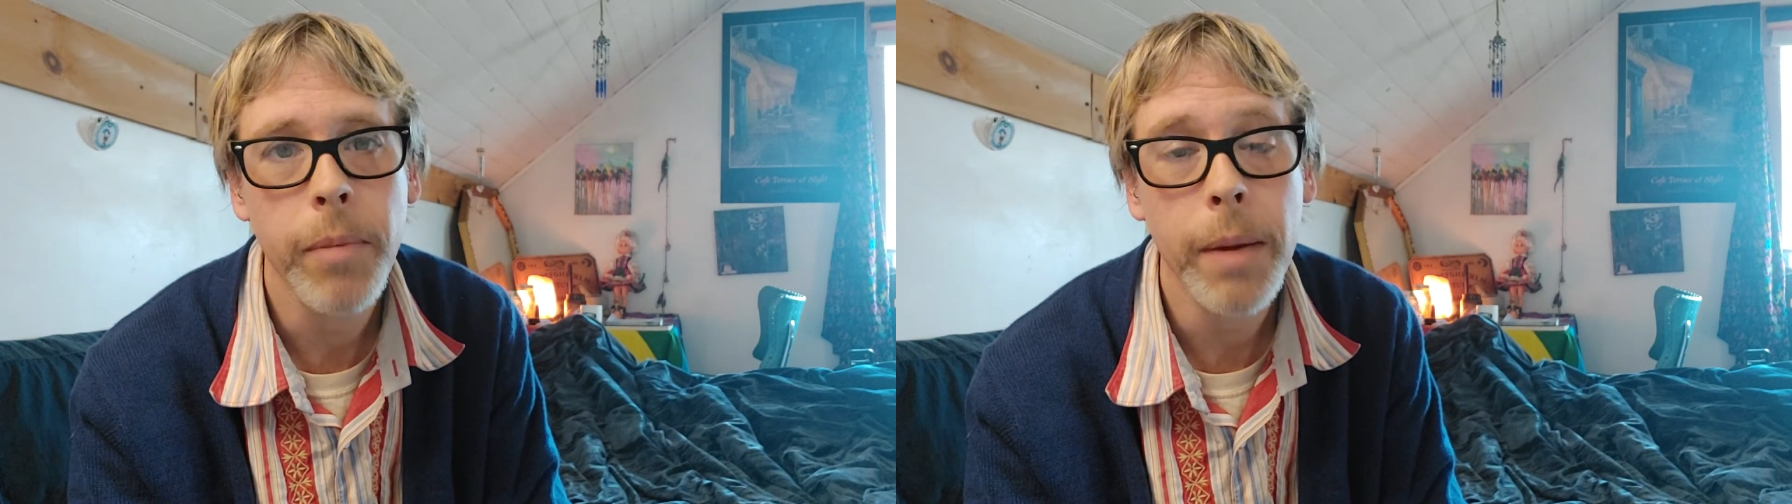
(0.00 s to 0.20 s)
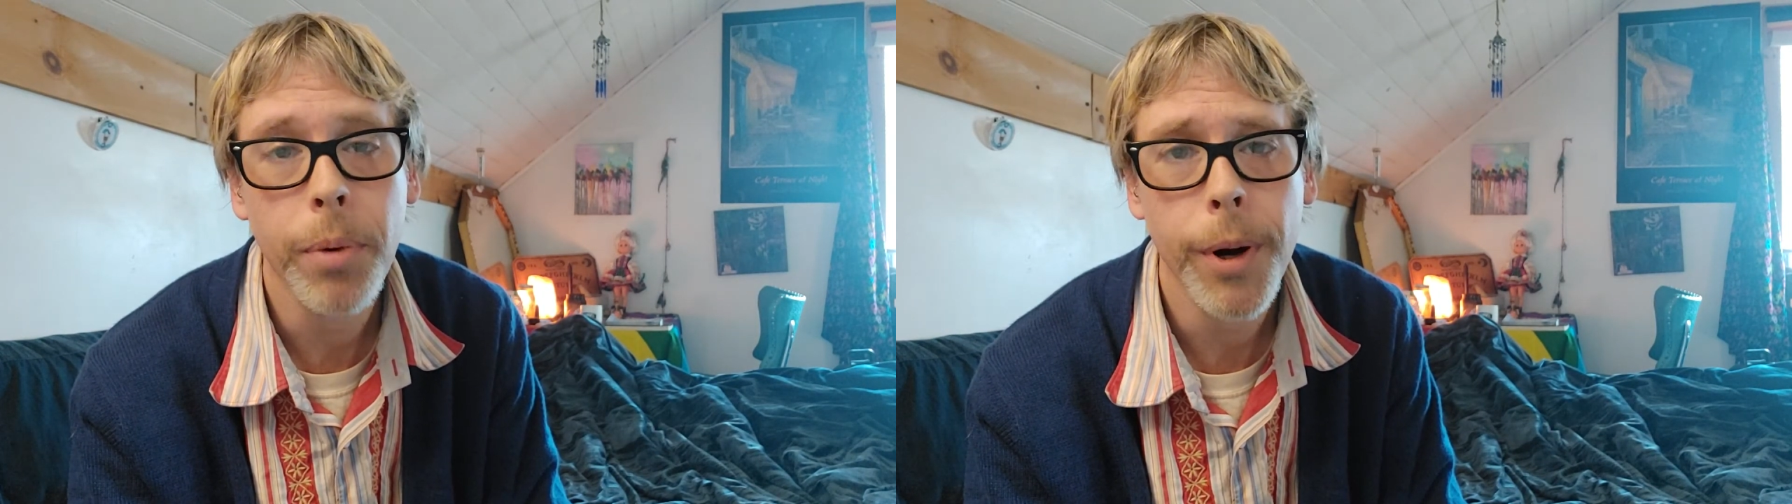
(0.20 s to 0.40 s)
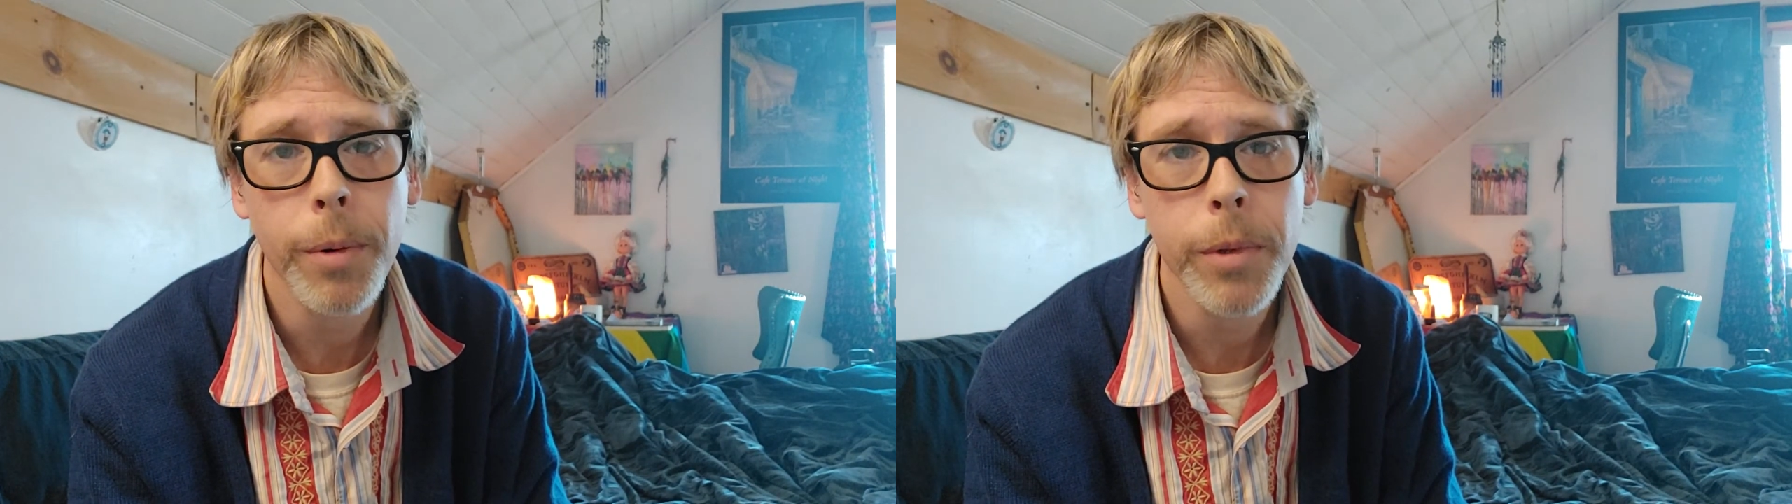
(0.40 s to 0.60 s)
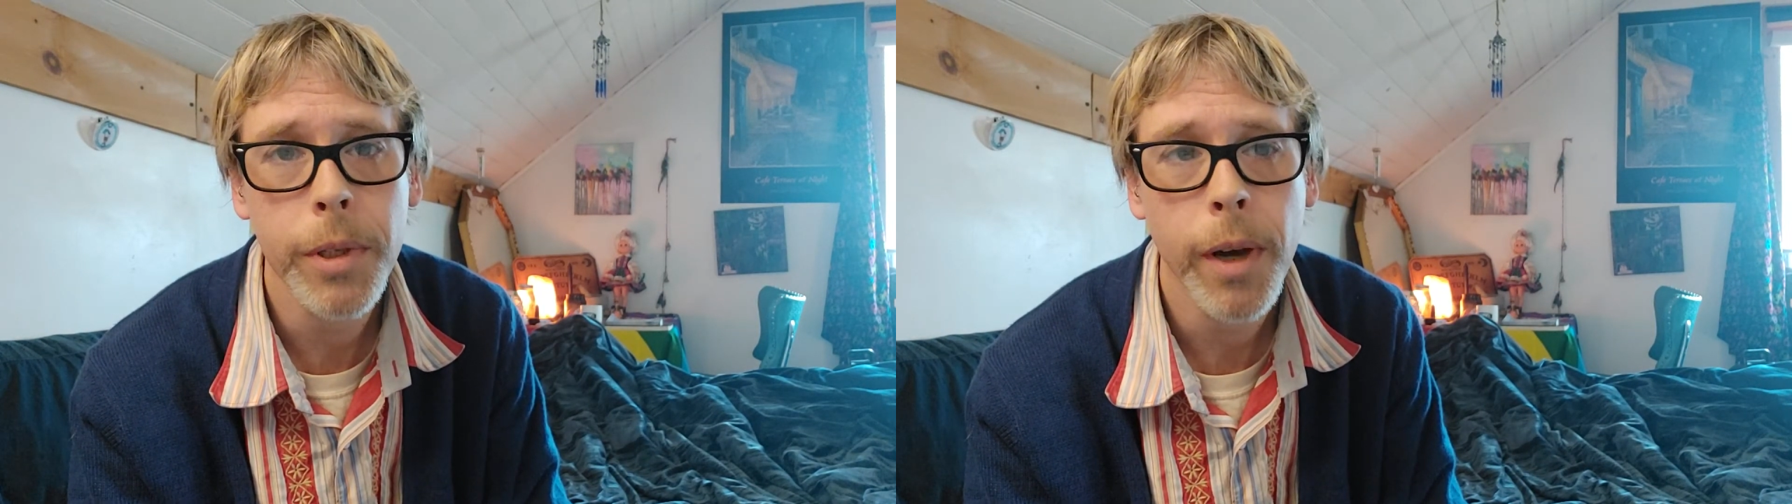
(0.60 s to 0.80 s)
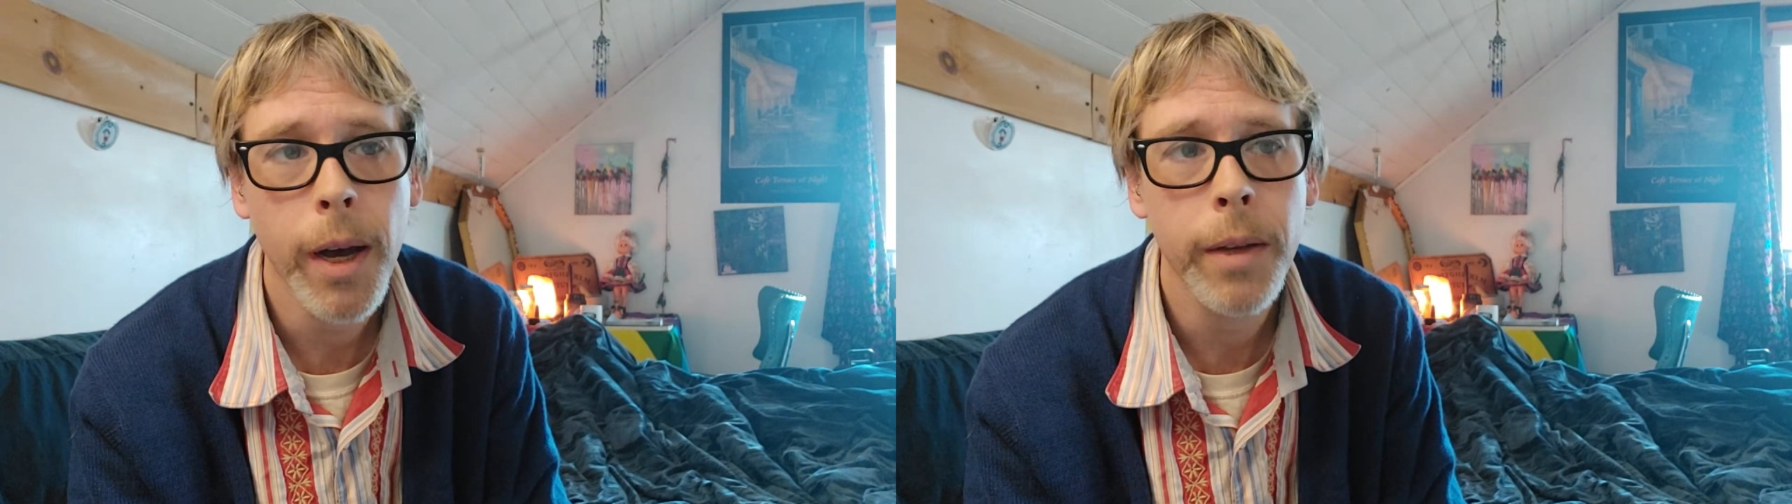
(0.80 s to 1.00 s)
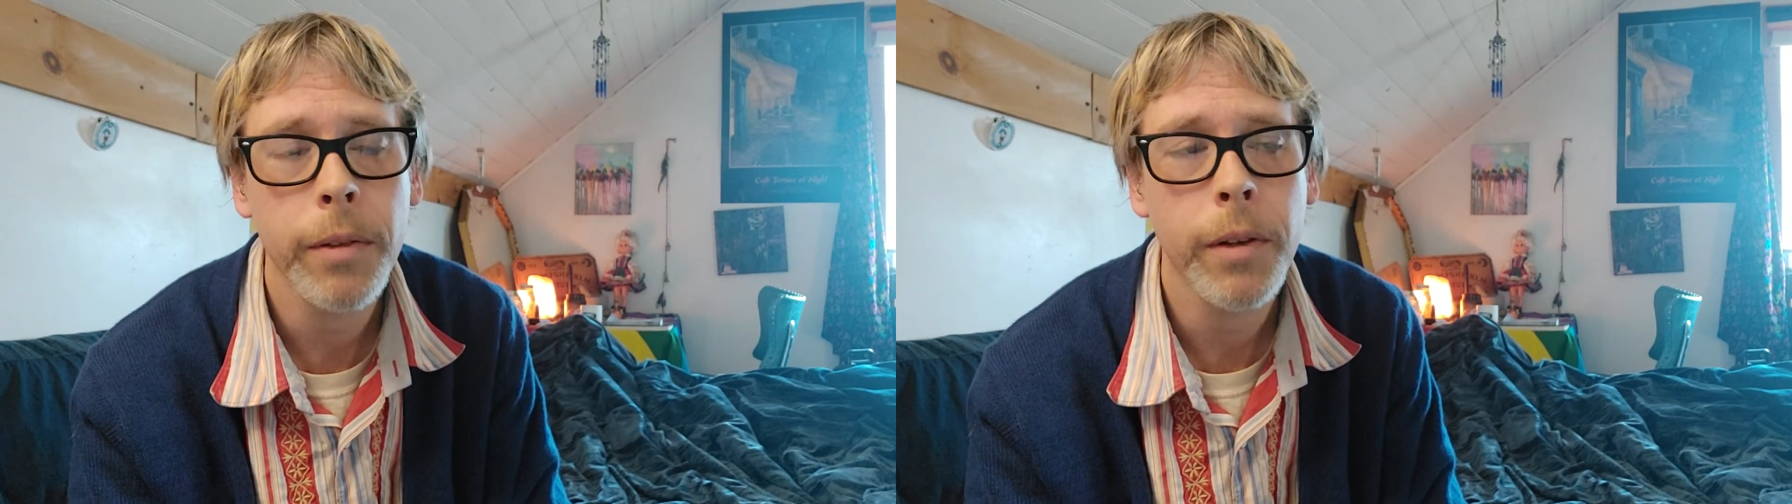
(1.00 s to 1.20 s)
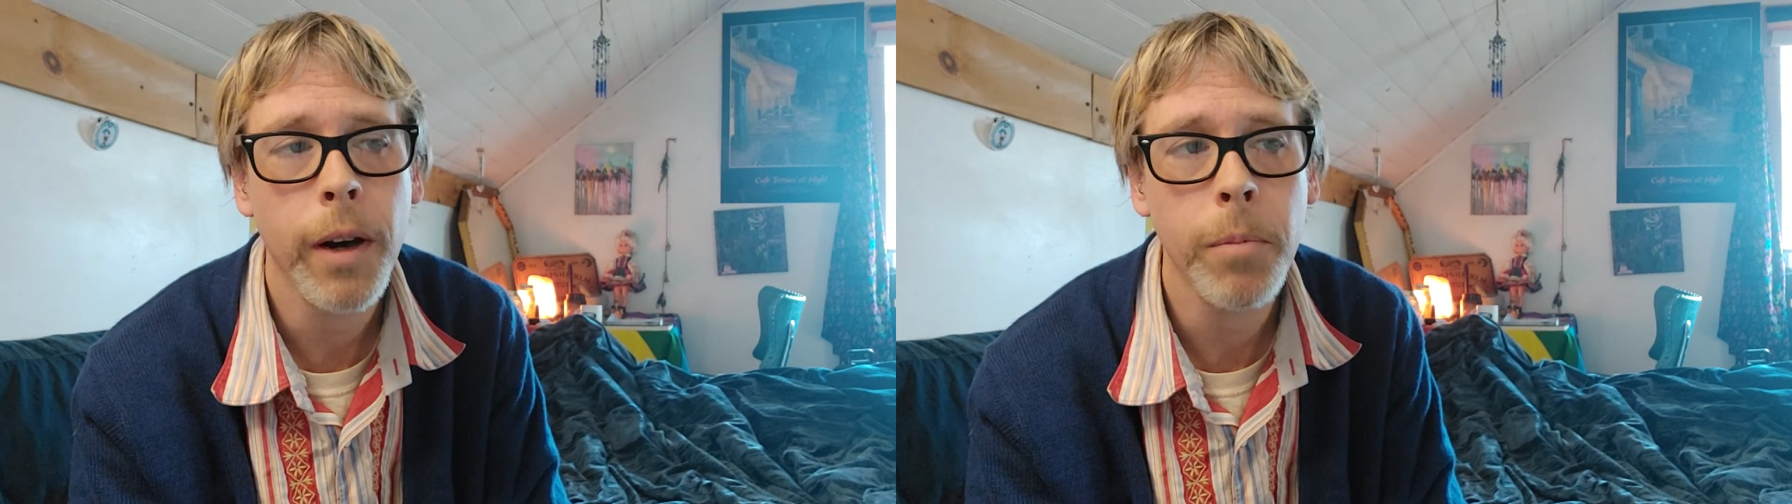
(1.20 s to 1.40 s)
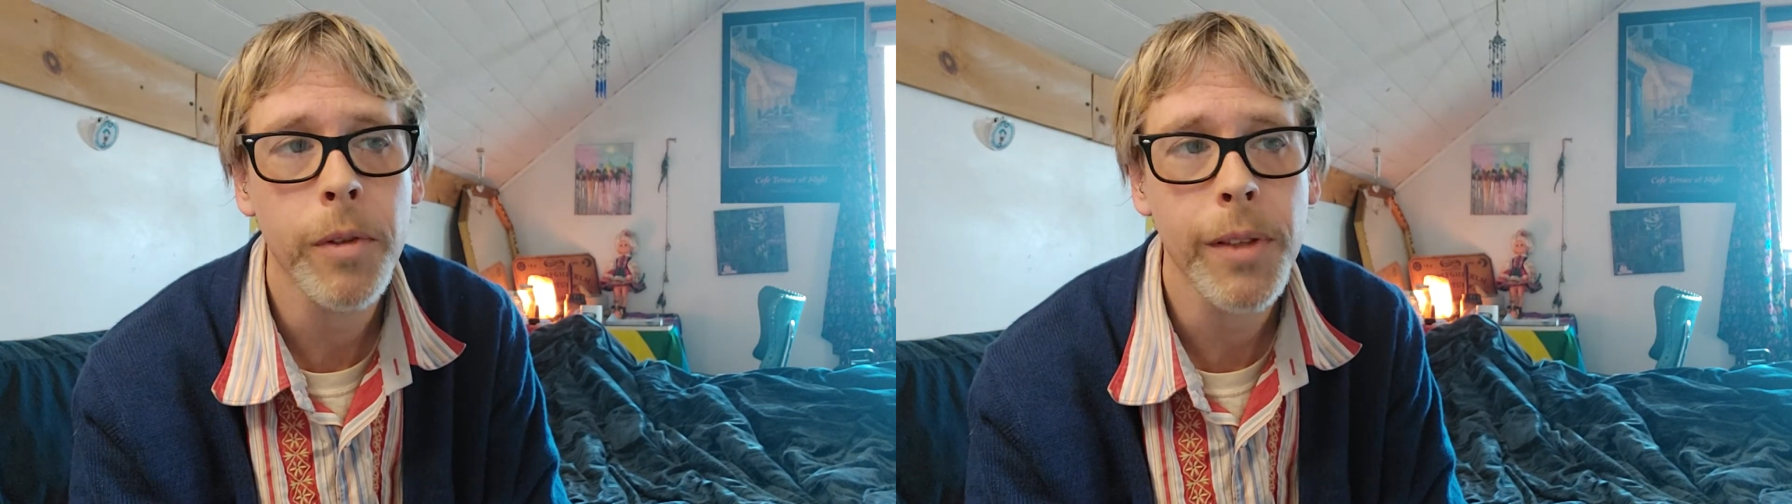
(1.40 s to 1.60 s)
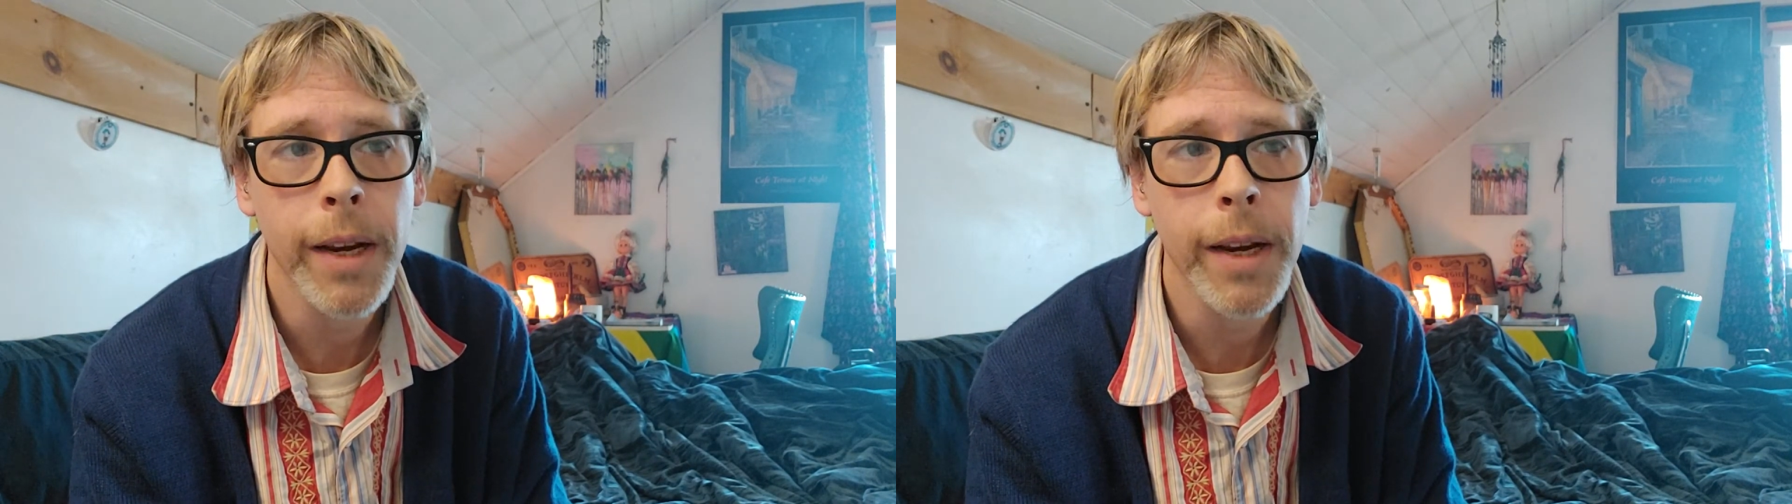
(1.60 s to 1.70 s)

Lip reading: My part was cut. Almost